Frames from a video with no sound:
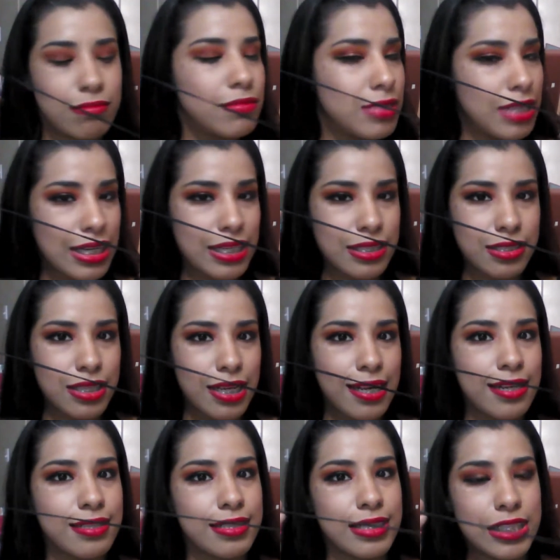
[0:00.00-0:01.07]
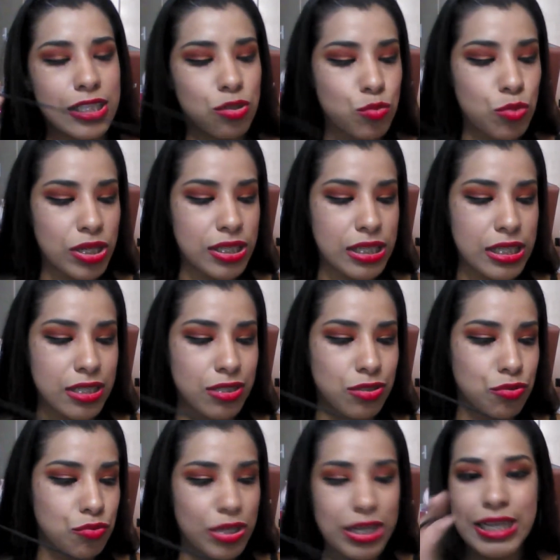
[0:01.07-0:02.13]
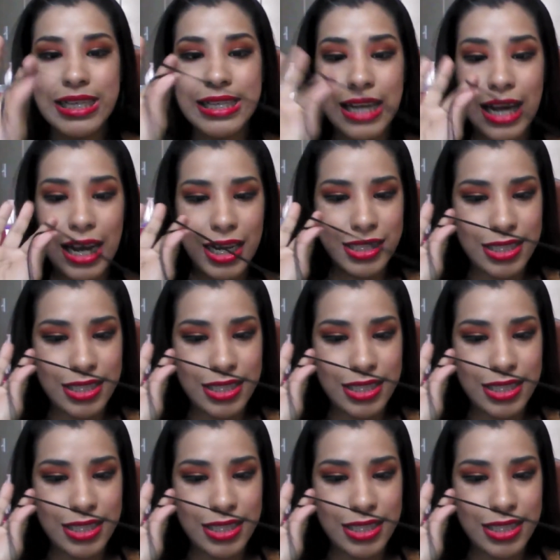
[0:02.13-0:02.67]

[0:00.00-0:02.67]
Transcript: like i said this one is really nice